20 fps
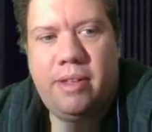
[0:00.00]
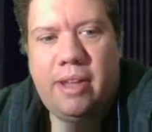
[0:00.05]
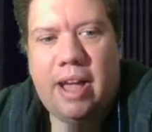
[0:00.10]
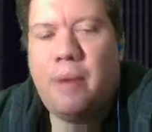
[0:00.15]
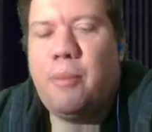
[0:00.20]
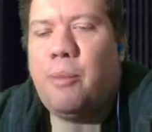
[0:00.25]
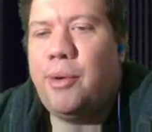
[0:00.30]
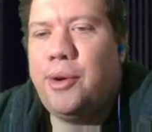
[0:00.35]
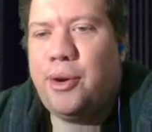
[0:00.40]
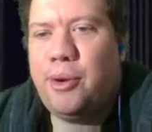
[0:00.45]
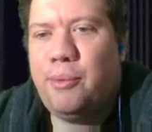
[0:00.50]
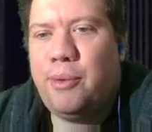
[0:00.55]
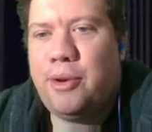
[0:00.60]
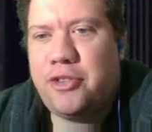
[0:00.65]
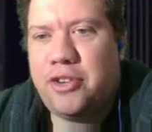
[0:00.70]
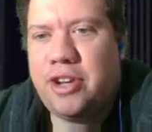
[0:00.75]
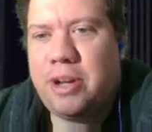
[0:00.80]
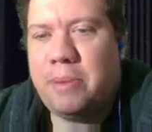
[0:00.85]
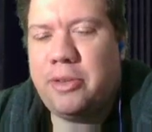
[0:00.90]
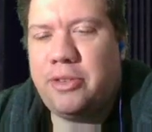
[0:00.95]
I wonder
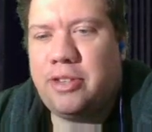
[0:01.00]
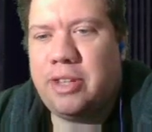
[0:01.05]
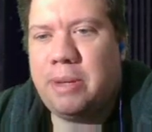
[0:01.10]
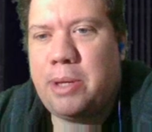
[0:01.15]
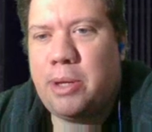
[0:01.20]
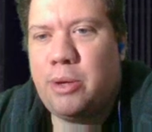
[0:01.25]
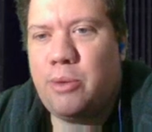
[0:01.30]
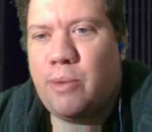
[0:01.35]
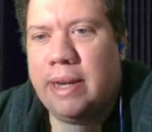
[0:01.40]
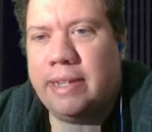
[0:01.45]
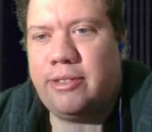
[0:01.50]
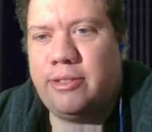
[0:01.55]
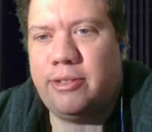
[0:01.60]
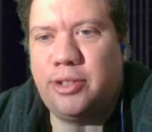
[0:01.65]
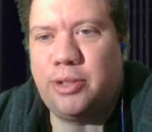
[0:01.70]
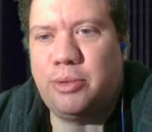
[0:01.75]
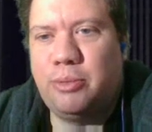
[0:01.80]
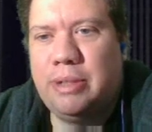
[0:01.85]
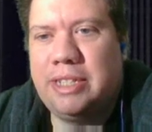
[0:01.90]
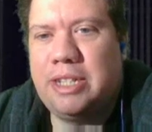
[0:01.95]
which WCW
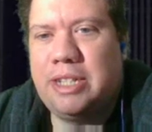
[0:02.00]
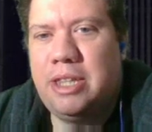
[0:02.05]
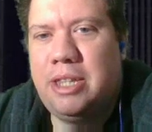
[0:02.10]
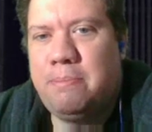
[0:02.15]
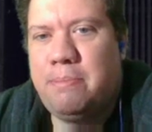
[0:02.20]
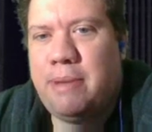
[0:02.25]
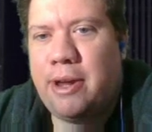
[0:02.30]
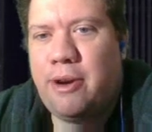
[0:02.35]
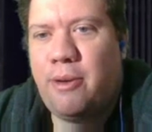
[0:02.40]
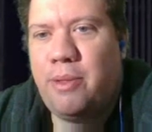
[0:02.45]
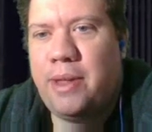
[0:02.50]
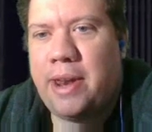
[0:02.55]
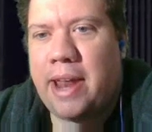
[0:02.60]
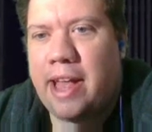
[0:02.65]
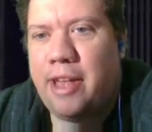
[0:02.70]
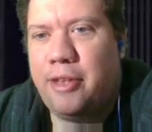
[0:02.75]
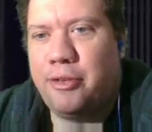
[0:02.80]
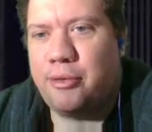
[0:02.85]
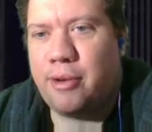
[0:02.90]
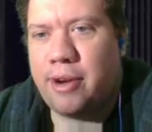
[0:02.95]
wrestlers went to the Better Than
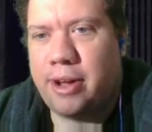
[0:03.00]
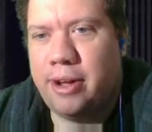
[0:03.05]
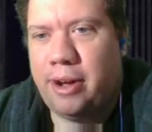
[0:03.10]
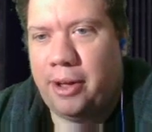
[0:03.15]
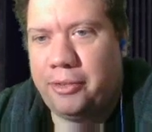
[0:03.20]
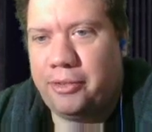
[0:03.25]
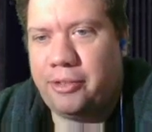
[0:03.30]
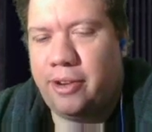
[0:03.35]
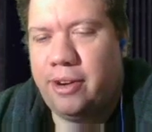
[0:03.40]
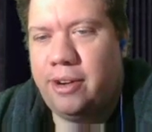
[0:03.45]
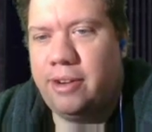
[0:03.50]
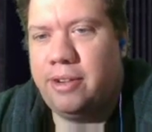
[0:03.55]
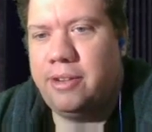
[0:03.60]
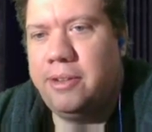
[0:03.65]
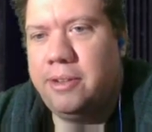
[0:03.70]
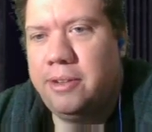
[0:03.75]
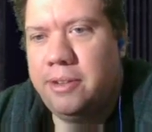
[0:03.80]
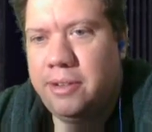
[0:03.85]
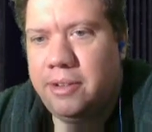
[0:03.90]
Ezra concert.